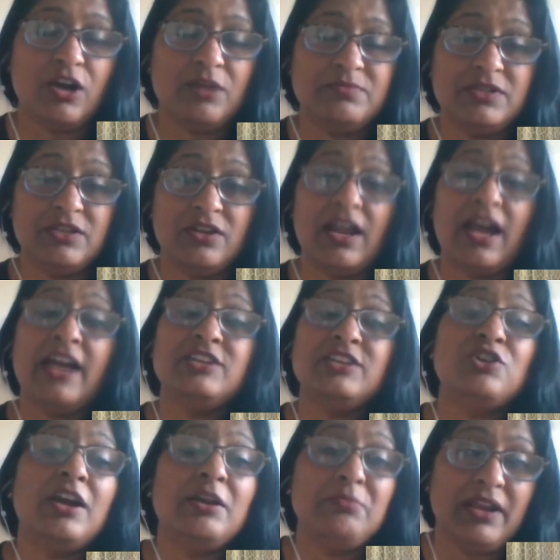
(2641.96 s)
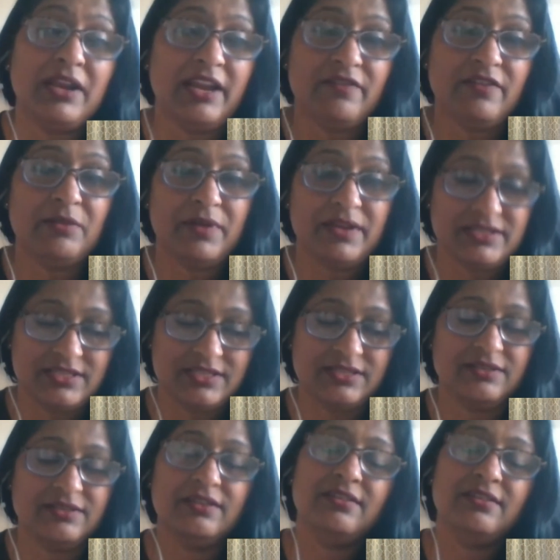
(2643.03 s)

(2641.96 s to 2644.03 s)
jobs and all. I try my level best.